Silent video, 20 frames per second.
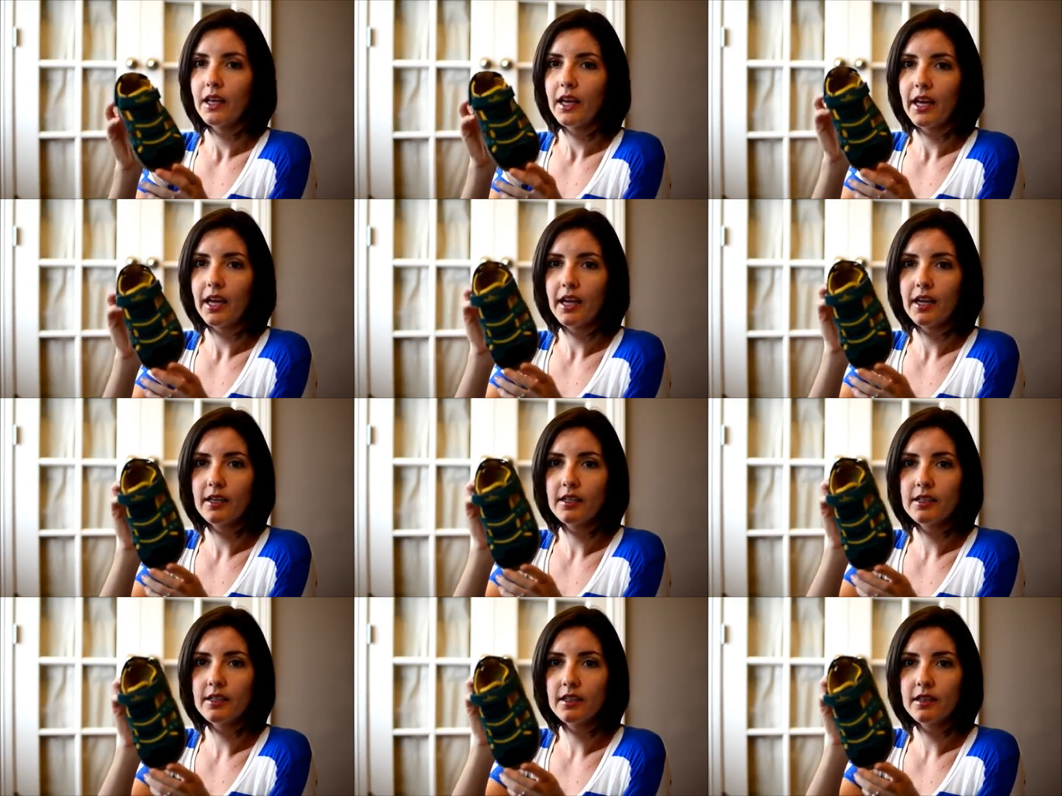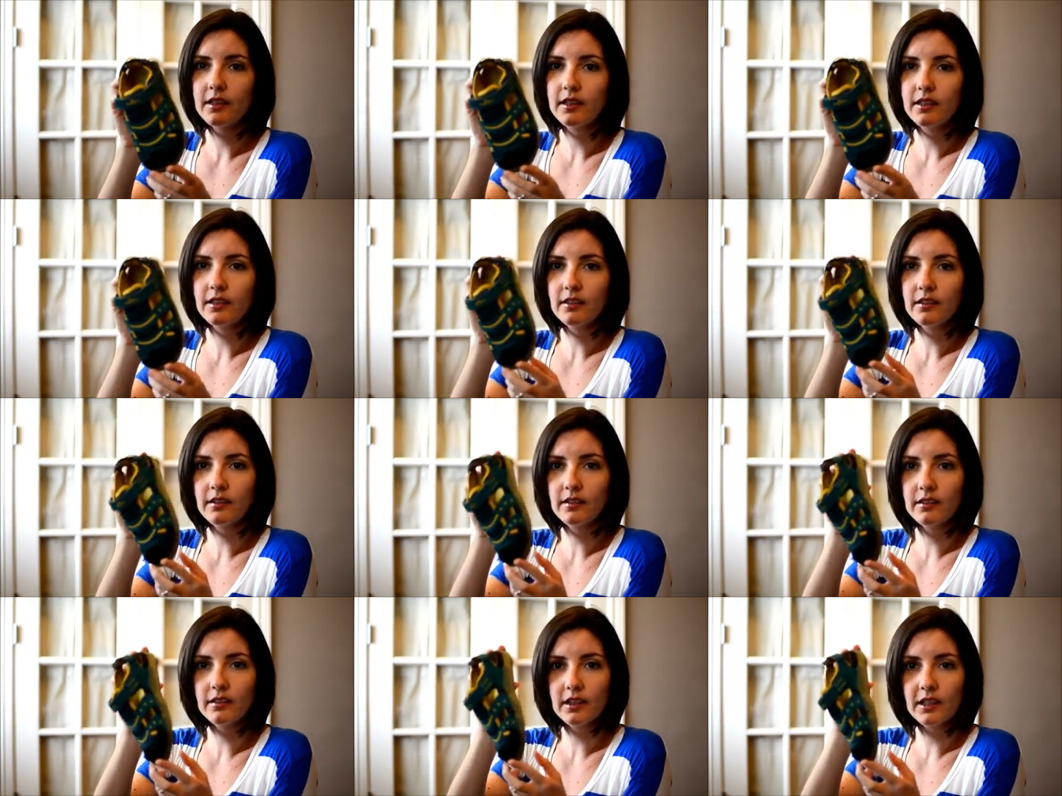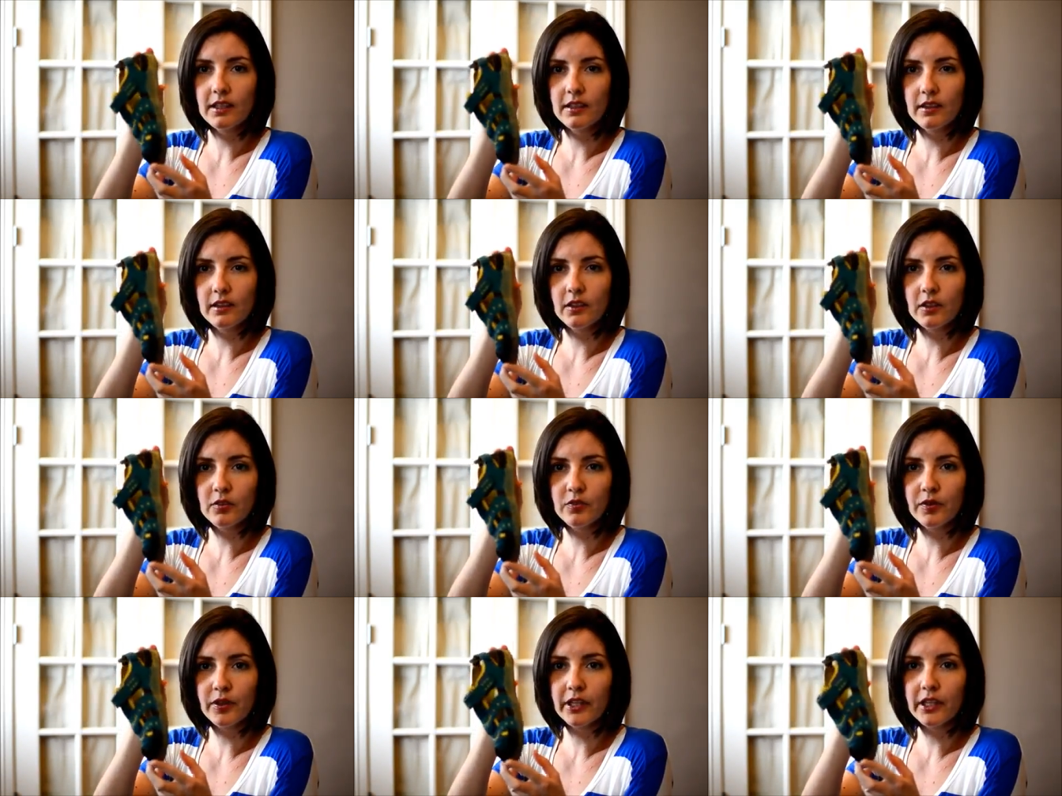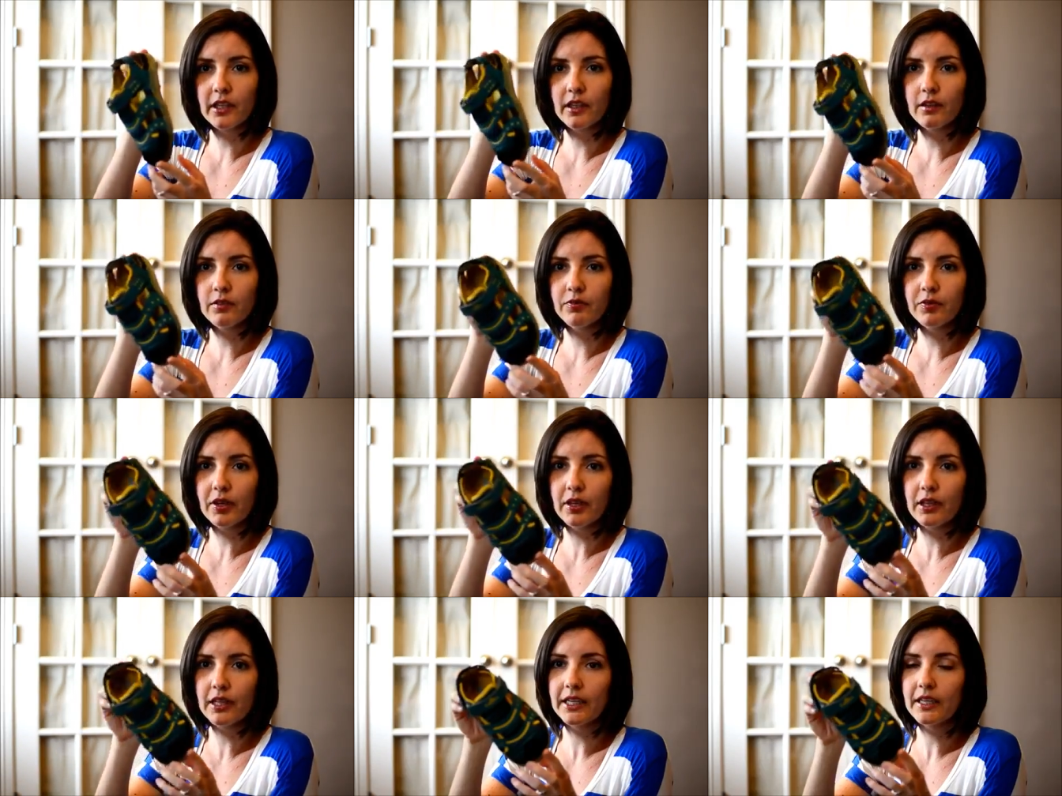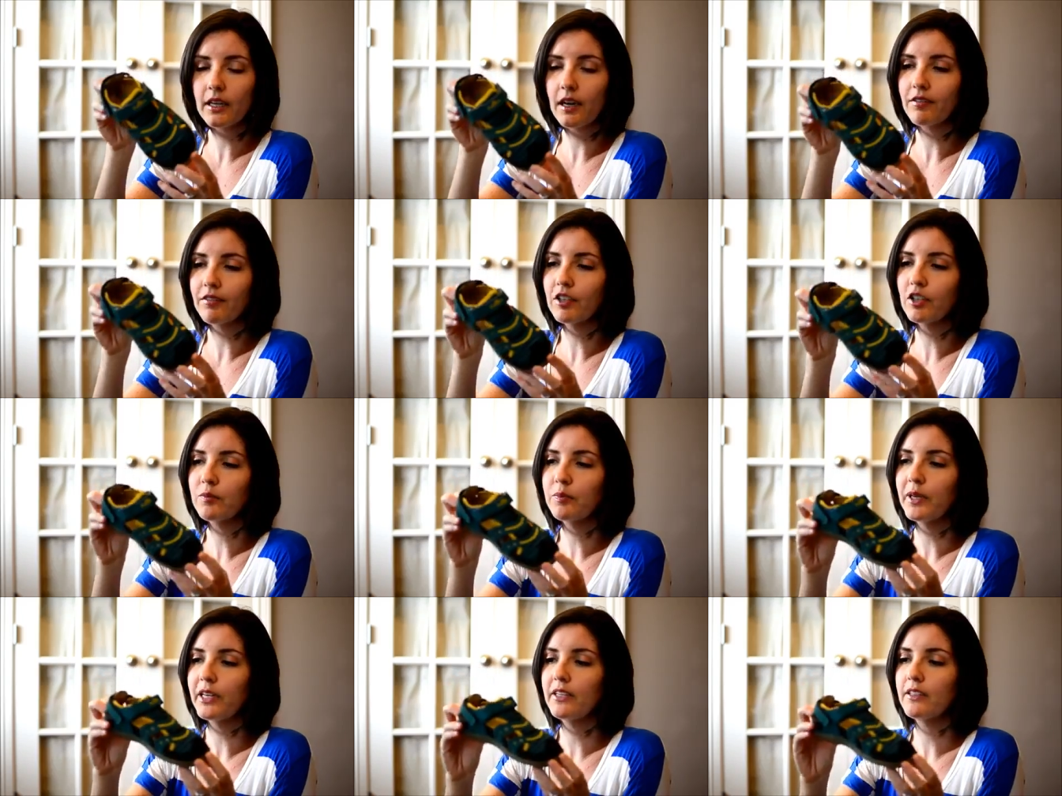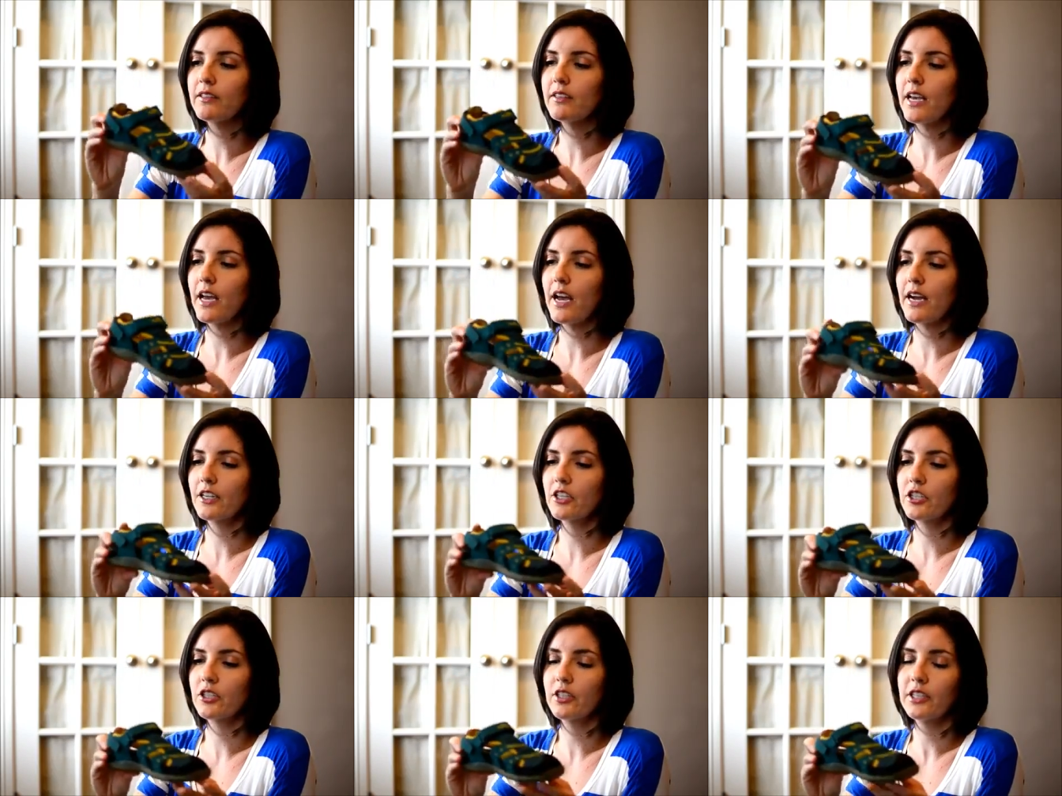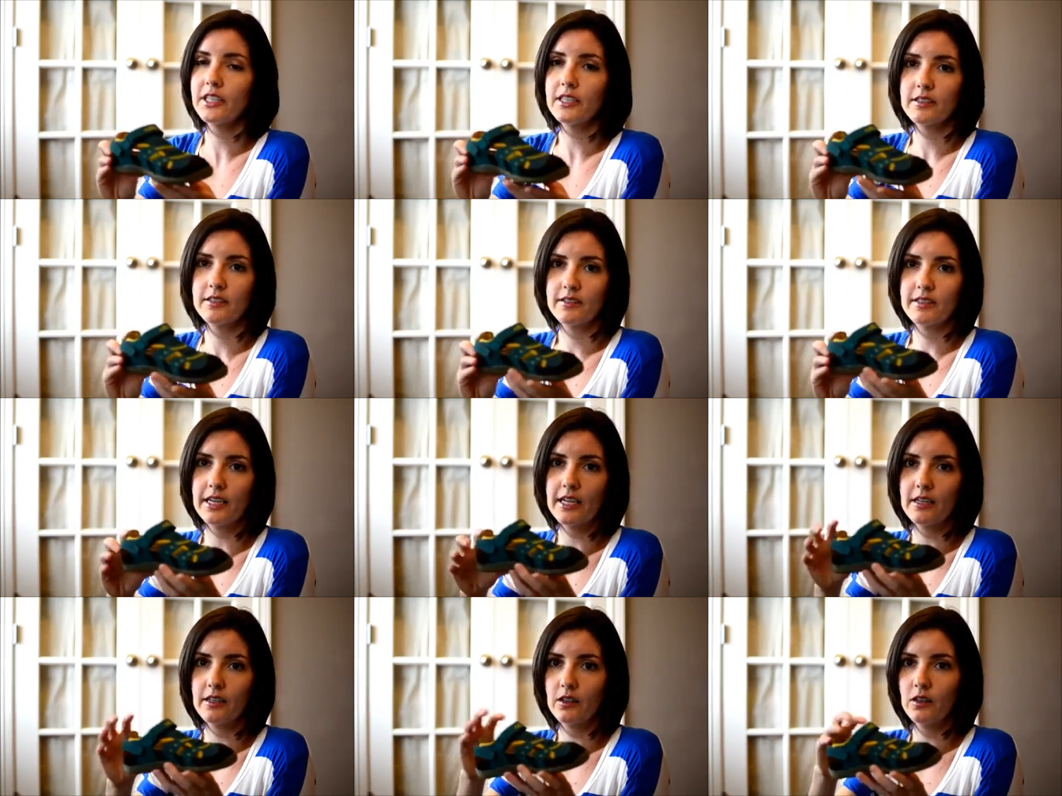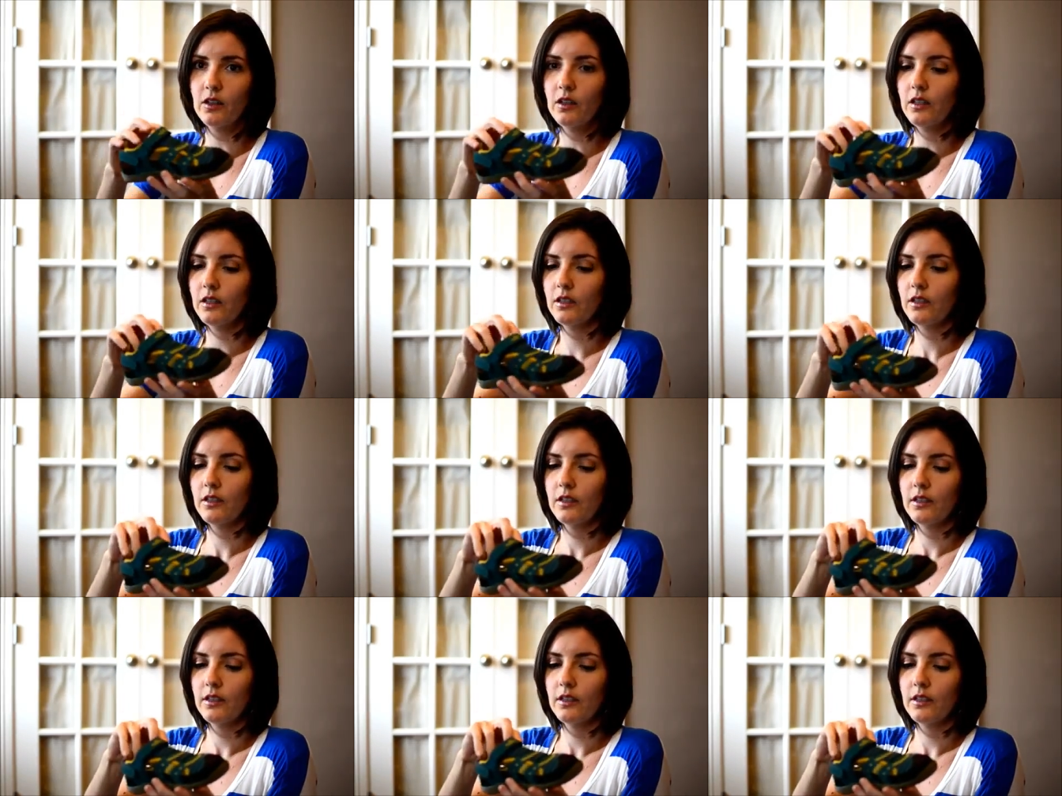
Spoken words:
and it looks fairly covered, but it's actually a sandal.